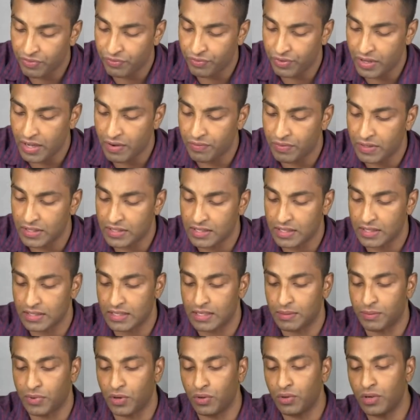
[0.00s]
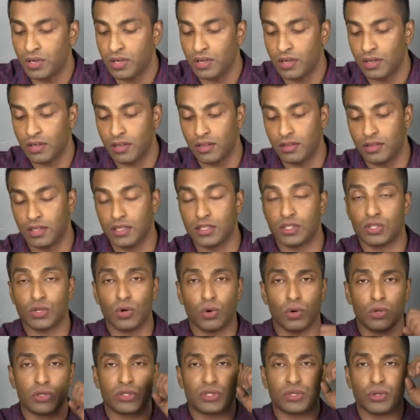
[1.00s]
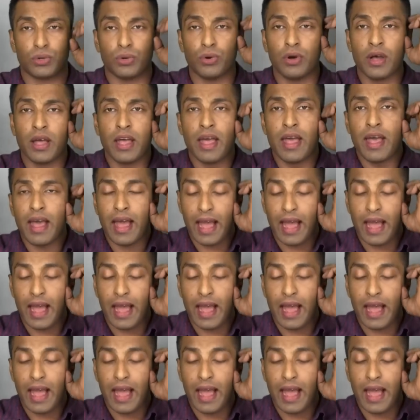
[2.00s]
We have discussed about this also,